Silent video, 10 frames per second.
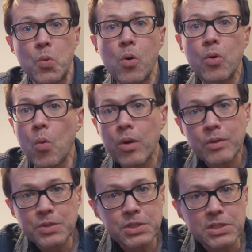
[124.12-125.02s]
wrong or
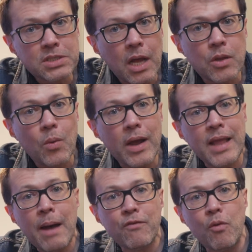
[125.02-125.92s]
it was just not the right
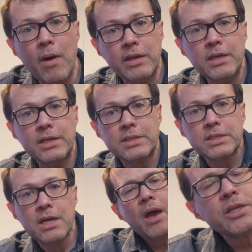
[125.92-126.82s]
app for my
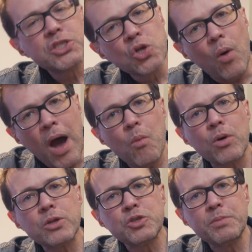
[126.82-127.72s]
needs. And so I
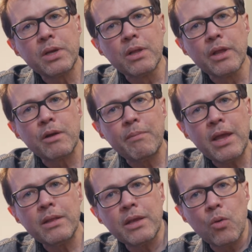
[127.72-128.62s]
wanted to be clear
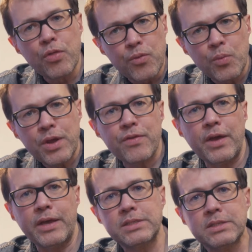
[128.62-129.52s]
mainly on three
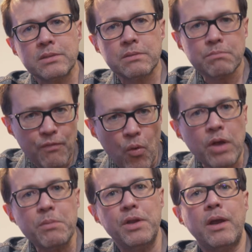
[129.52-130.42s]
things before
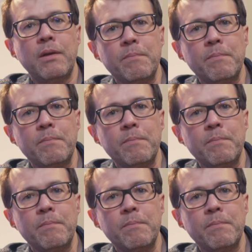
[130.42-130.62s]
committing.